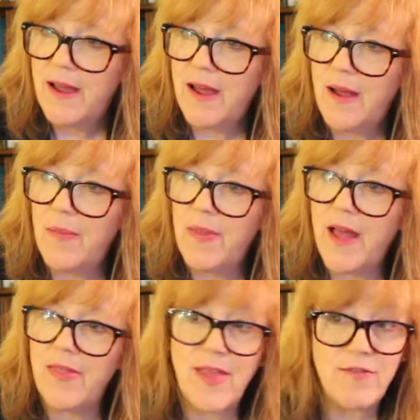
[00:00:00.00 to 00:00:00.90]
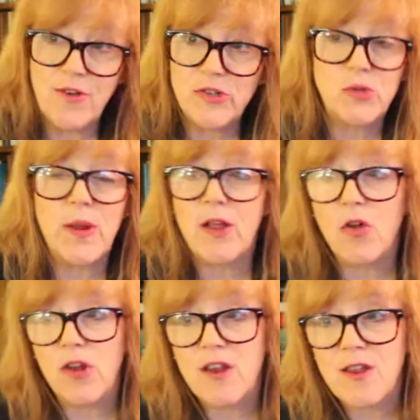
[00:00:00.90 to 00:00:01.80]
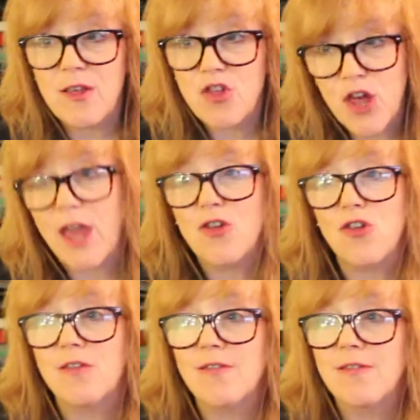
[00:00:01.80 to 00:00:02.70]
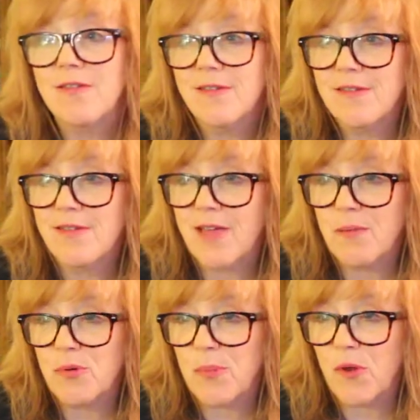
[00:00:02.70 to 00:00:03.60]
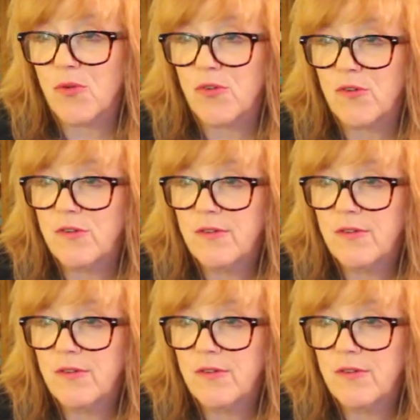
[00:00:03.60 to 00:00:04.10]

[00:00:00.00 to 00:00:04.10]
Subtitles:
And they vote on any changes to that proposal.